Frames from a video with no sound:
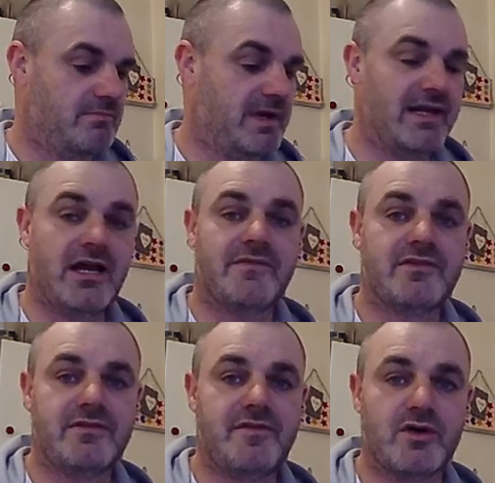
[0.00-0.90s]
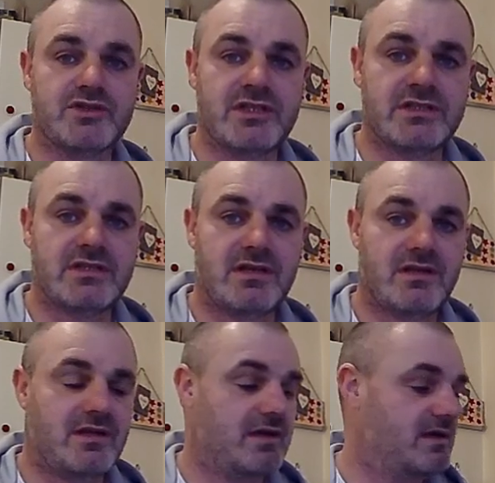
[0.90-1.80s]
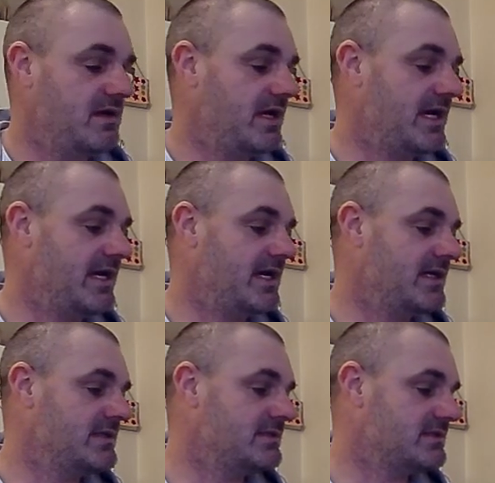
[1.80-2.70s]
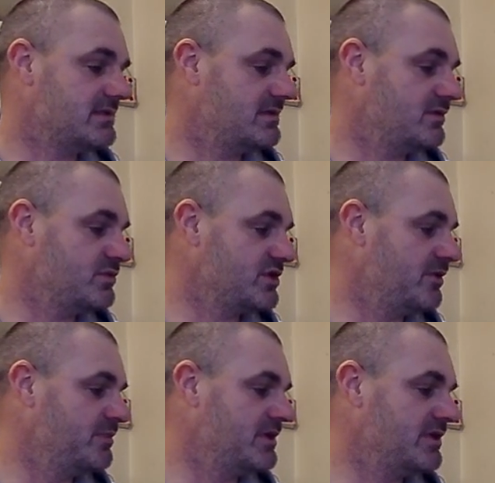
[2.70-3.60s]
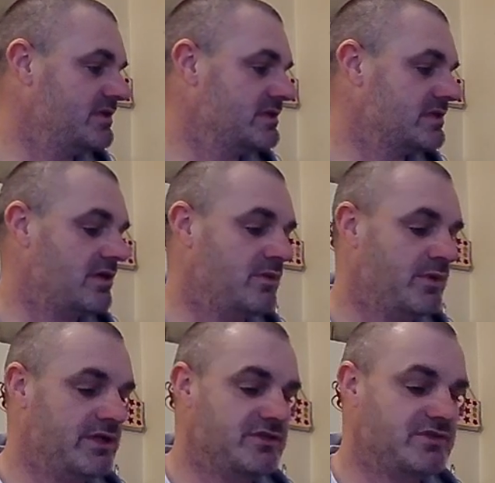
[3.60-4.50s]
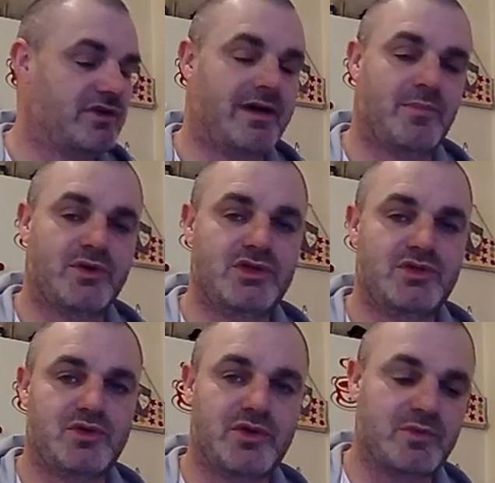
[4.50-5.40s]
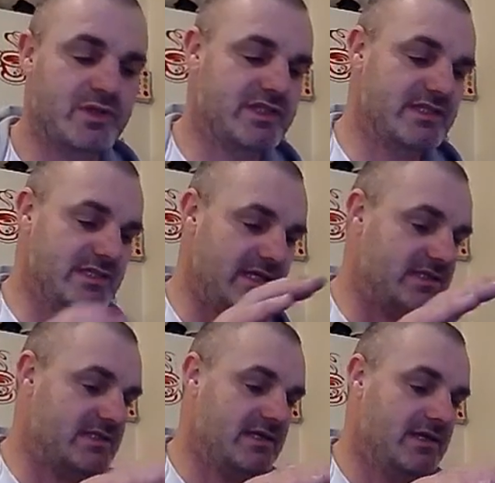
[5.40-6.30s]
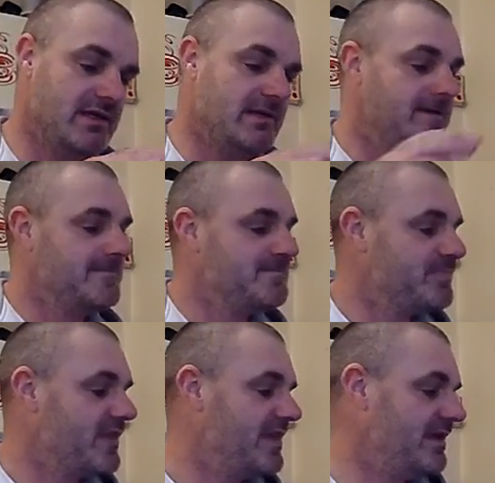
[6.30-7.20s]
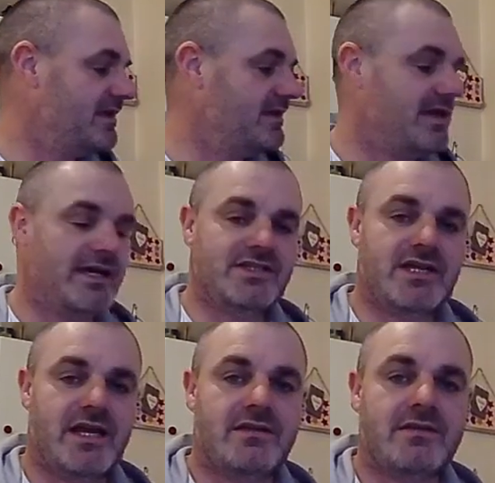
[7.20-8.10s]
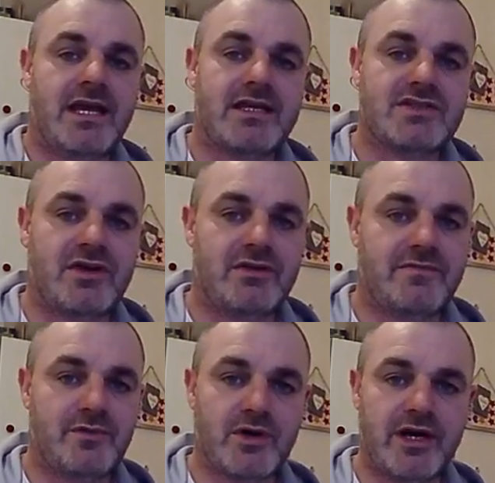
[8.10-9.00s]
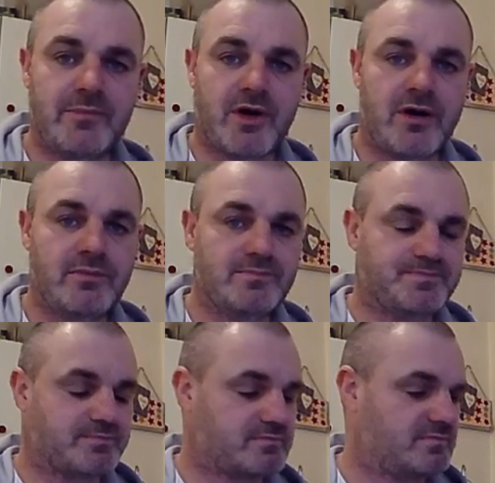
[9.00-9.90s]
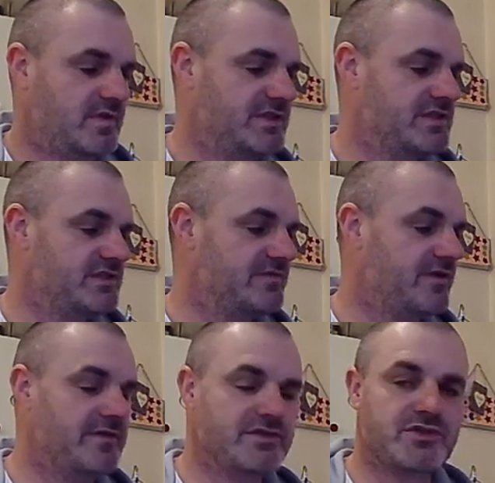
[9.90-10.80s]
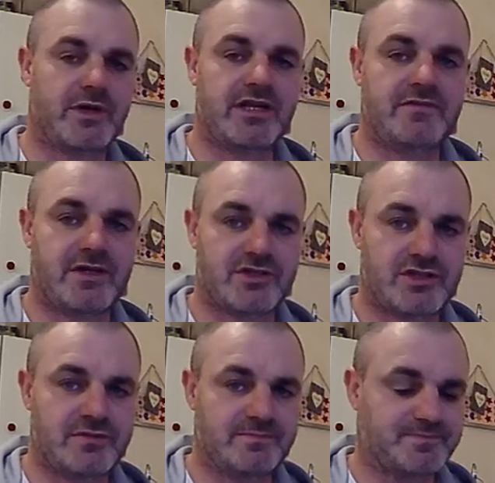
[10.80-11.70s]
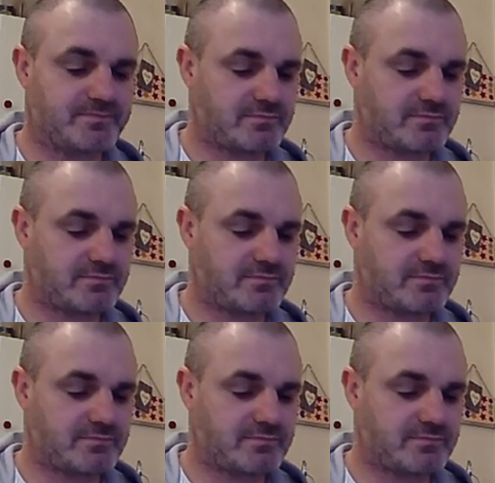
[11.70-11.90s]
Mainly after the foxes, and also because I wanted to try out my new toy, which is this, the ATN X 4K Pro. This is the 5-20 version.